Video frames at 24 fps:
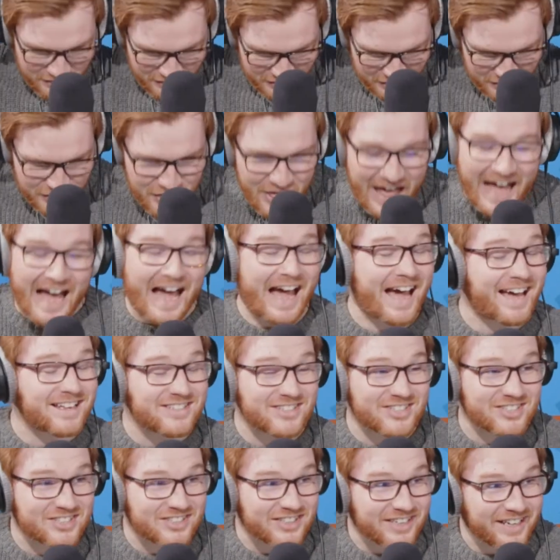That
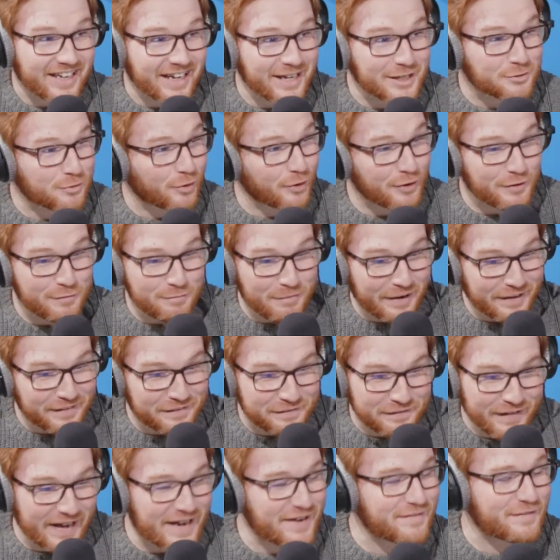is one of my
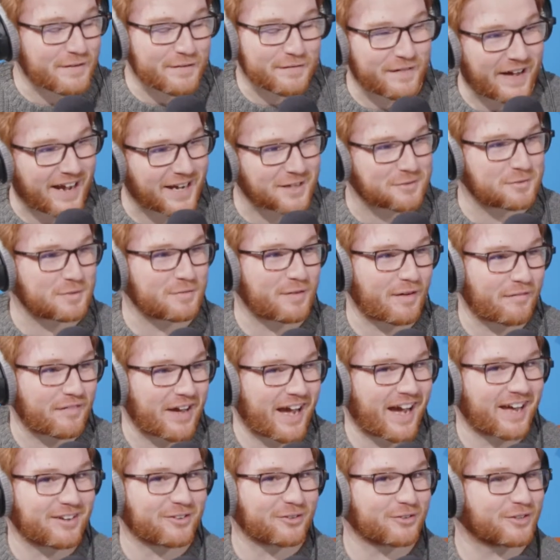favourite facts we've ever had on